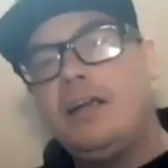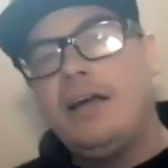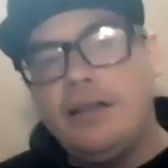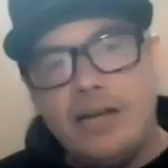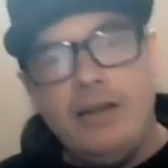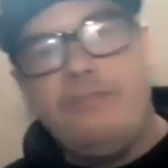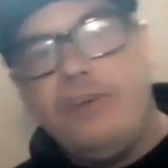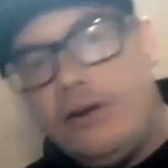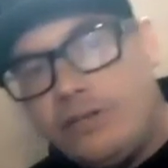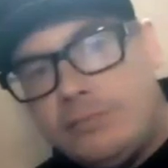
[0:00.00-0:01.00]
guy Ty
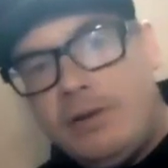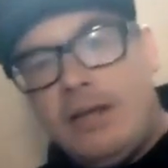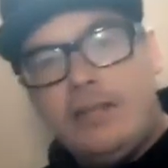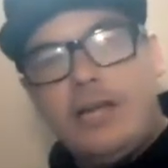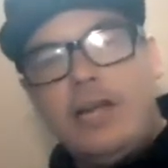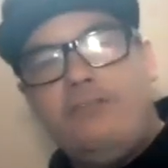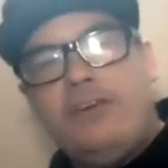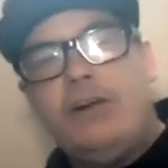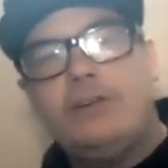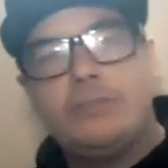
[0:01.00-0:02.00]
Ferris, man. Ty
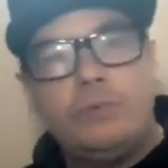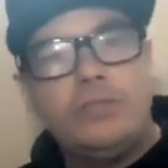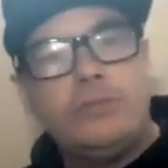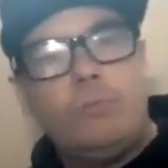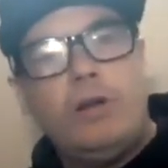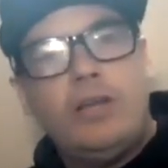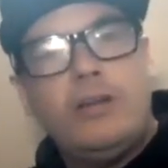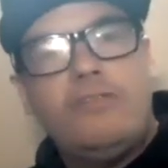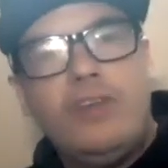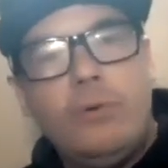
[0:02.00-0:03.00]
Ferris was one of
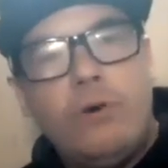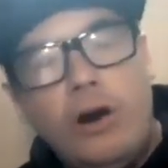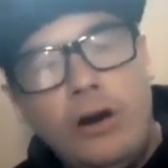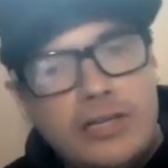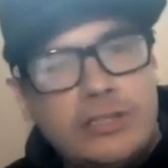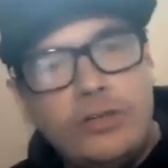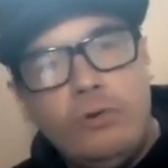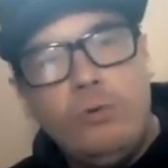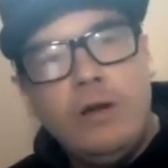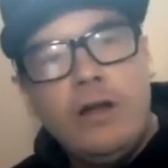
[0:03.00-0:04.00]
the few artists
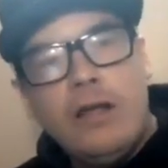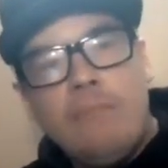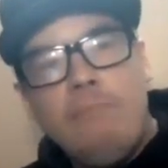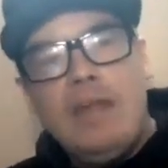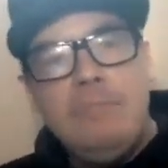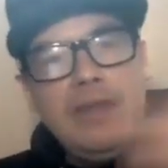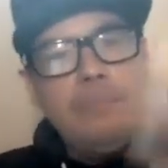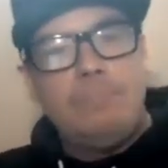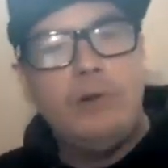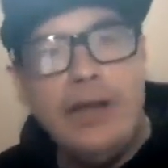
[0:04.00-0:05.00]
who made me
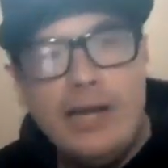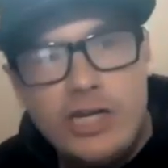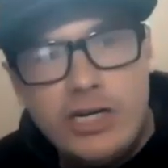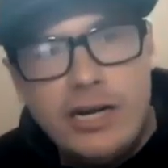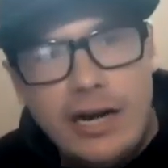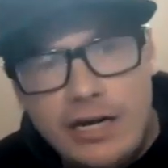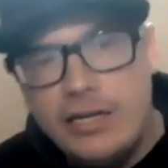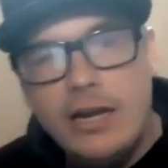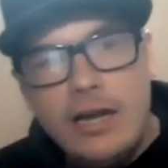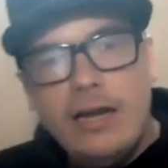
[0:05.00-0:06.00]

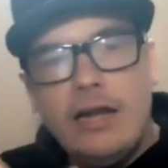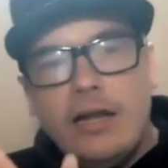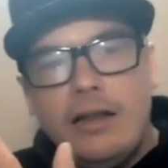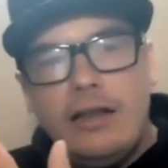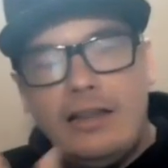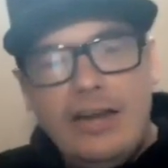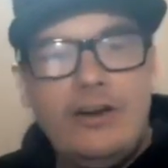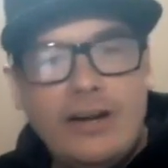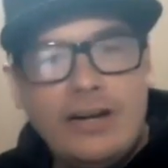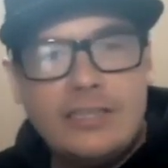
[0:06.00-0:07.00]
appreciate
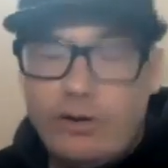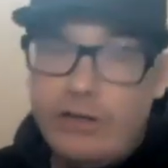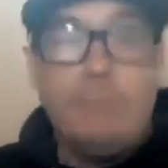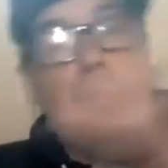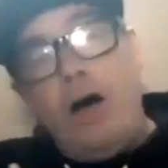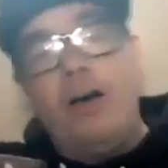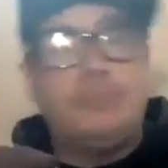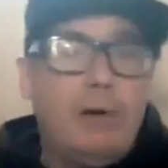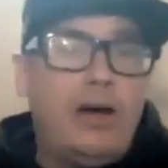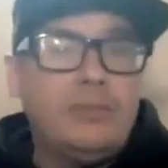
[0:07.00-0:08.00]
lyrics. Oh,
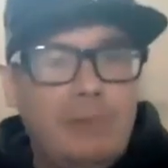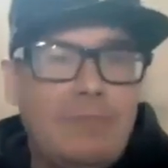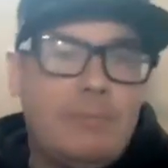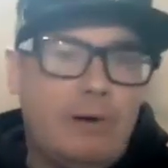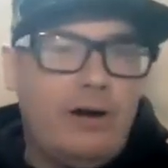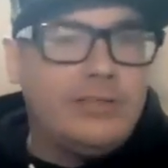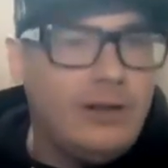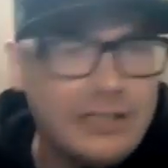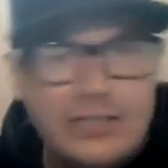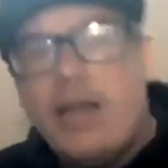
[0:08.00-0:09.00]
pause, pause. But I'm gonna pause
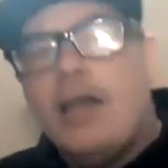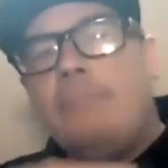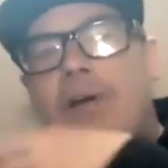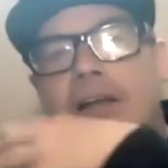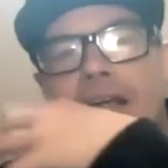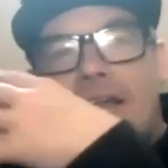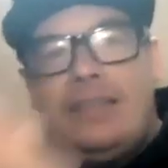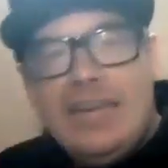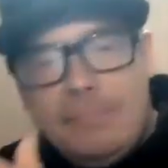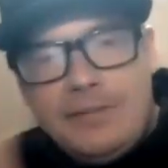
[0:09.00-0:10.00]
all this. But
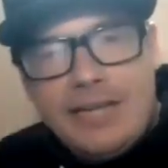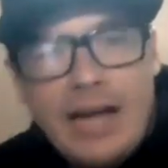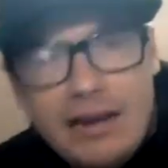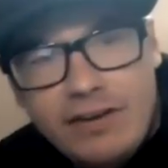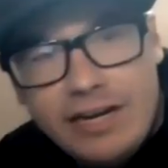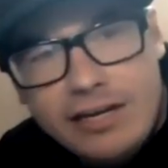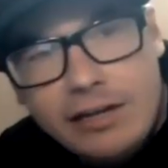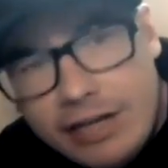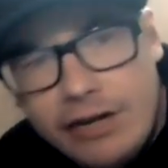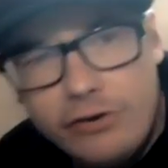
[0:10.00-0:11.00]
deep diving
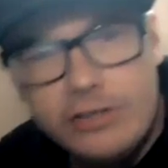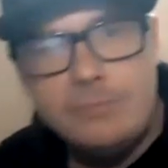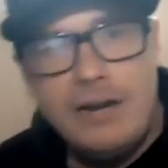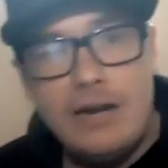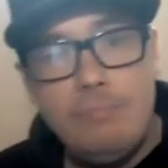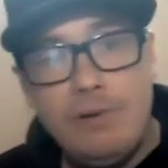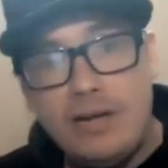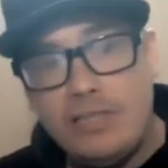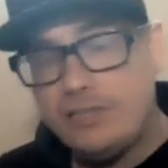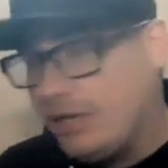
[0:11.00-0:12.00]
into lyrics, man,
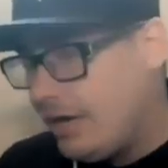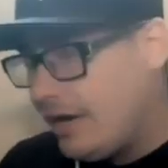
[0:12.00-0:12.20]
because